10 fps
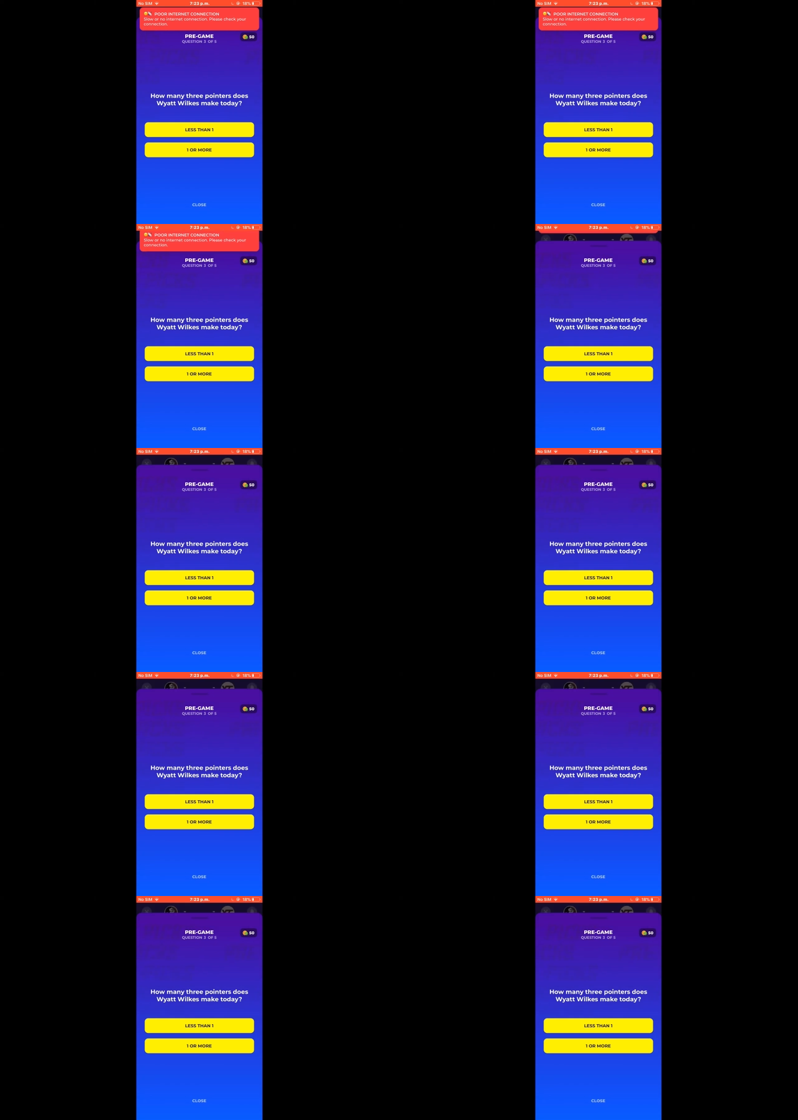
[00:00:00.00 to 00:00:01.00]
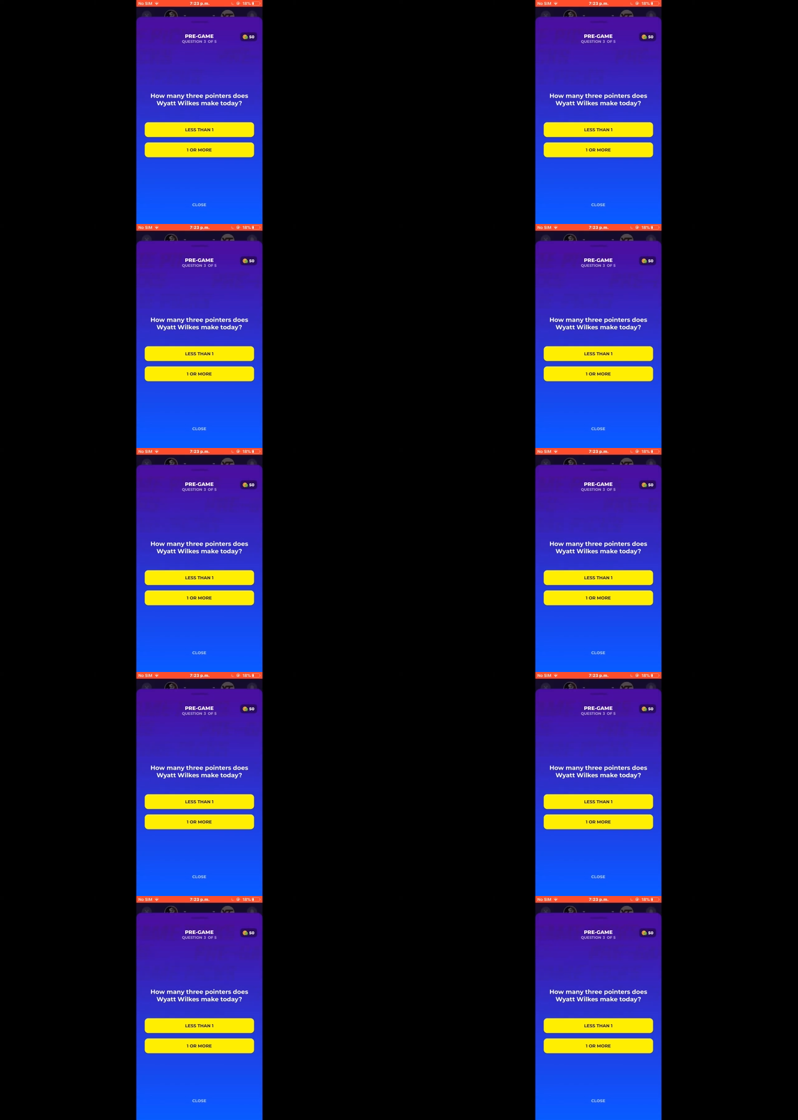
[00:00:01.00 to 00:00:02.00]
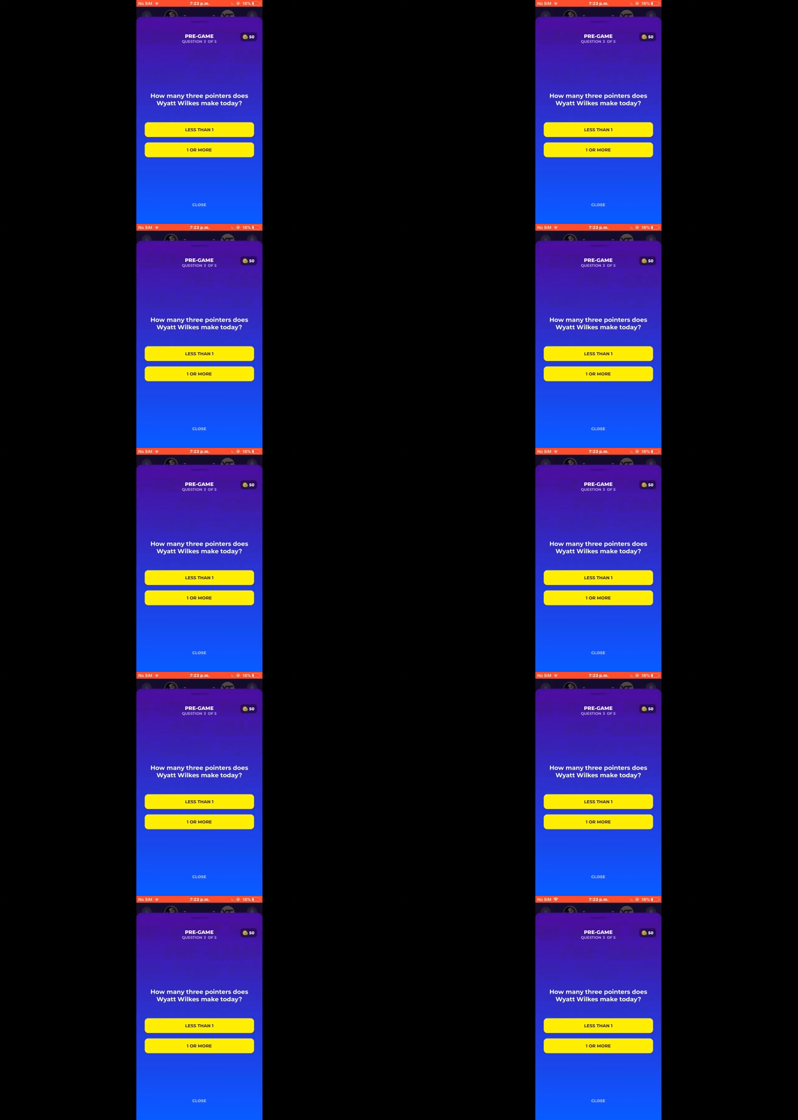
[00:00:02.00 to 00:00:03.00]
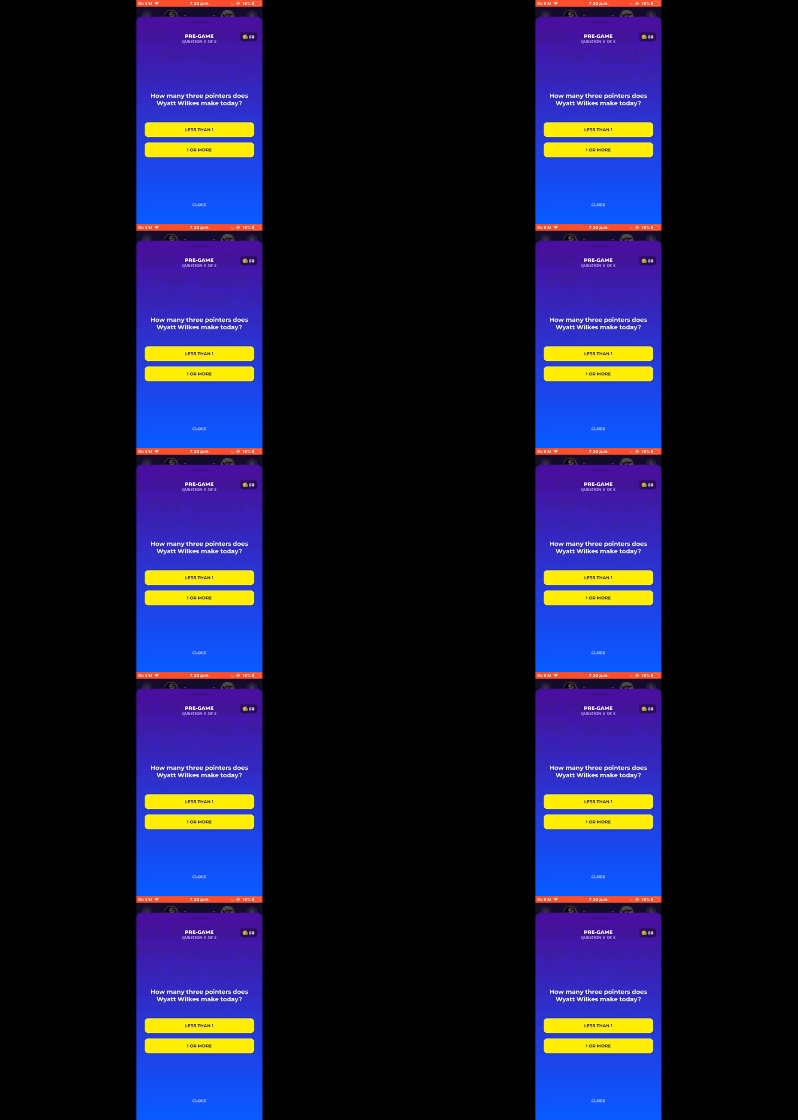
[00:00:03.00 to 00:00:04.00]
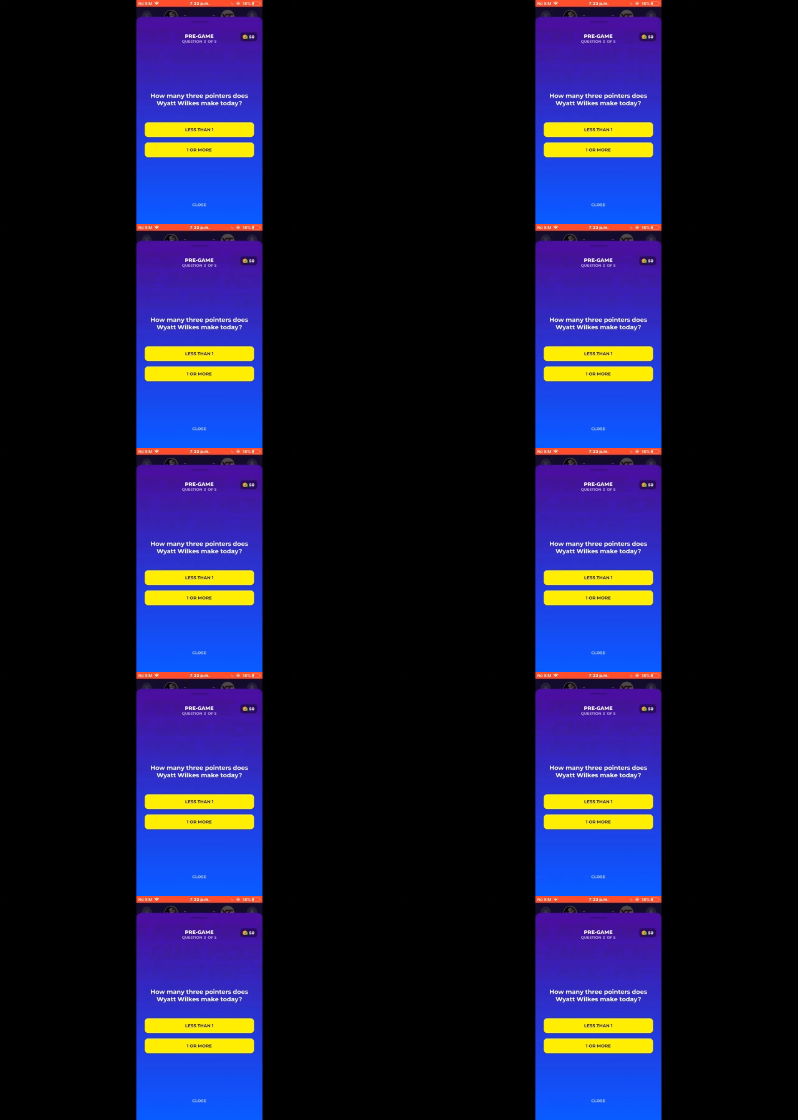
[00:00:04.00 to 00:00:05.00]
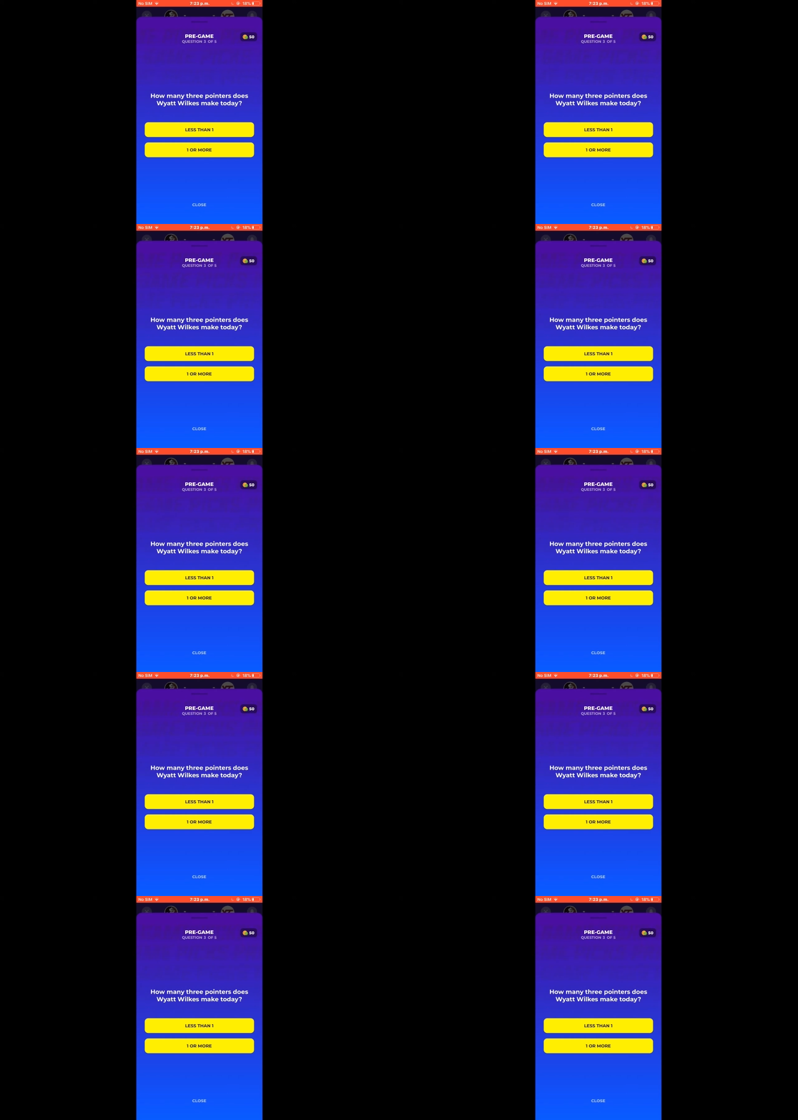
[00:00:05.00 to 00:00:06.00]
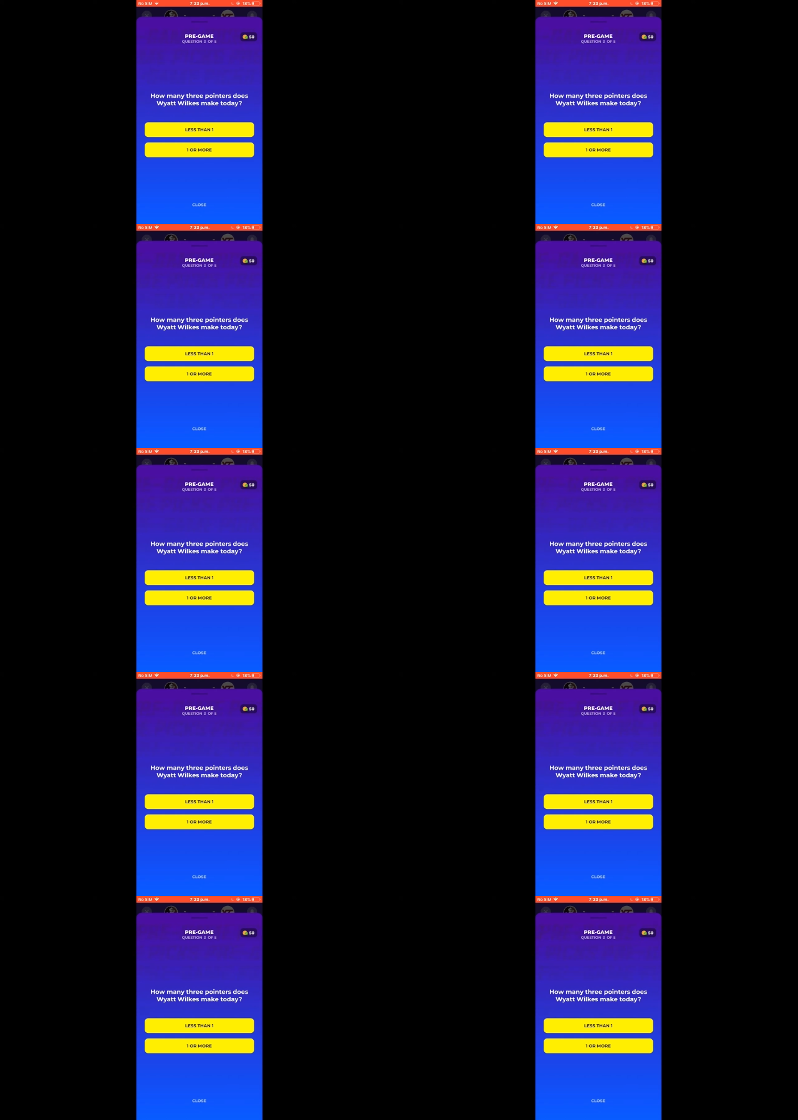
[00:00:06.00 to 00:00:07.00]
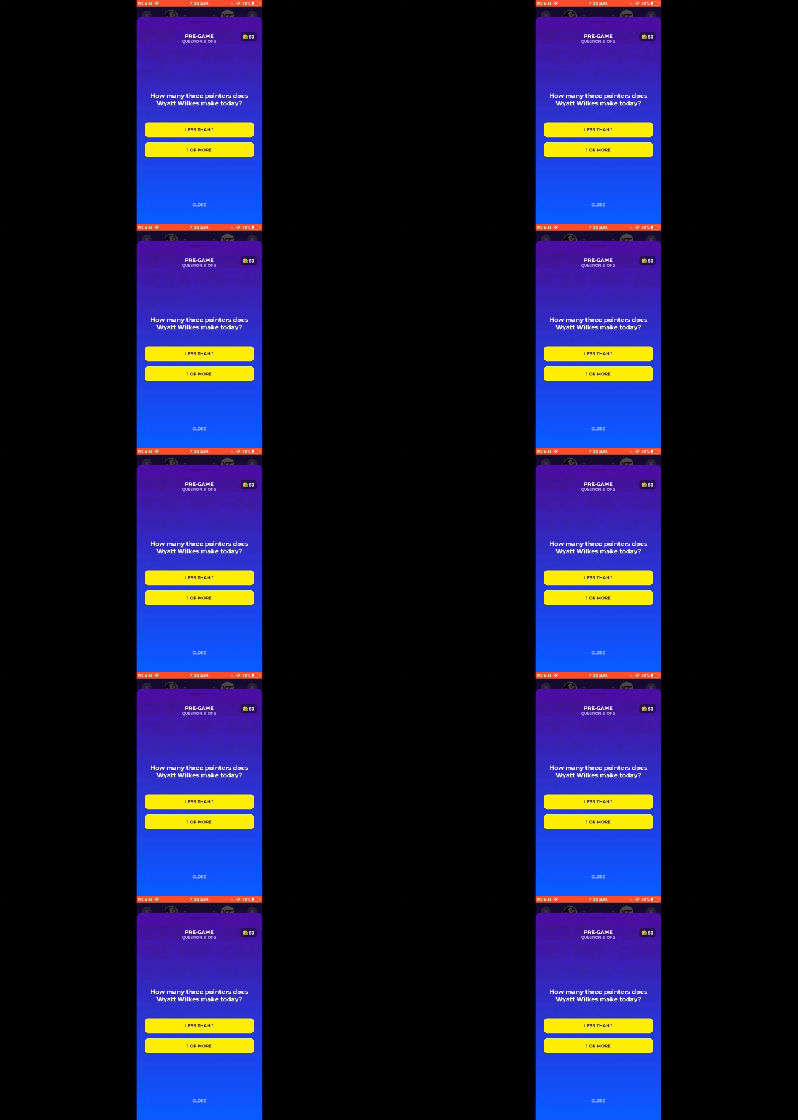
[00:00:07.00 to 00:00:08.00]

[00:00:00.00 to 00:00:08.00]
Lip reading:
[unreadable: no face in view]